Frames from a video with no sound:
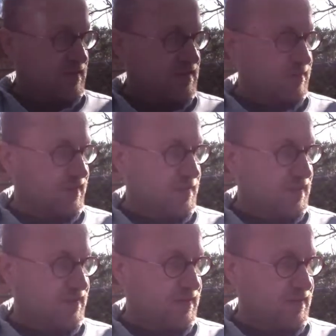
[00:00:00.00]
there's something
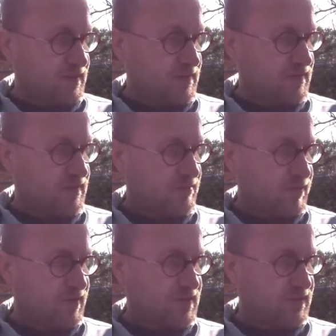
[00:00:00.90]
about the
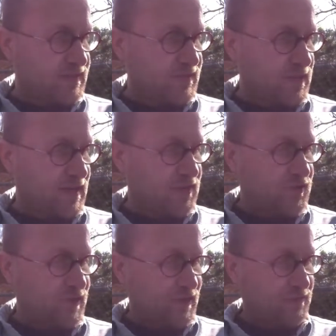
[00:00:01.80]
personal
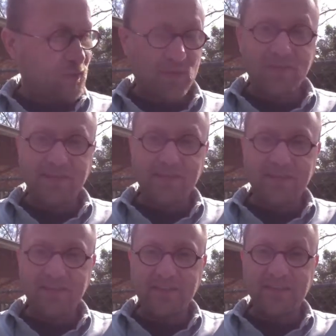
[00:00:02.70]
interaction, of course, that
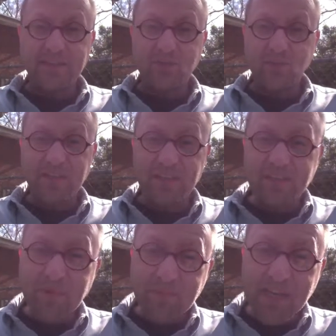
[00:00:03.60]
I like, and of course I
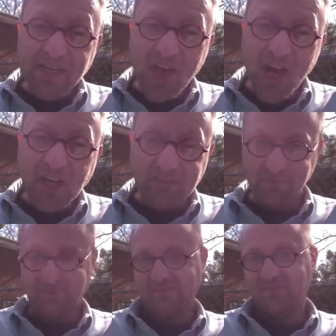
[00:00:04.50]
like my paycheck.
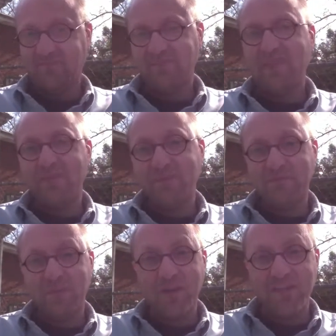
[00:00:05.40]

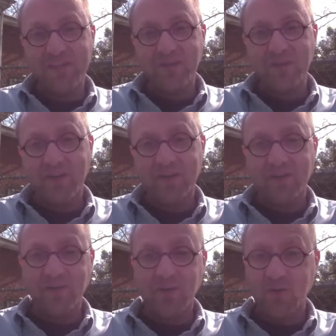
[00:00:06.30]
But anyway,
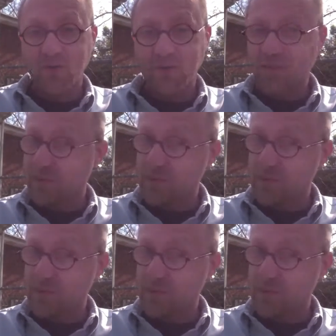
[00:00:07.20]
although it could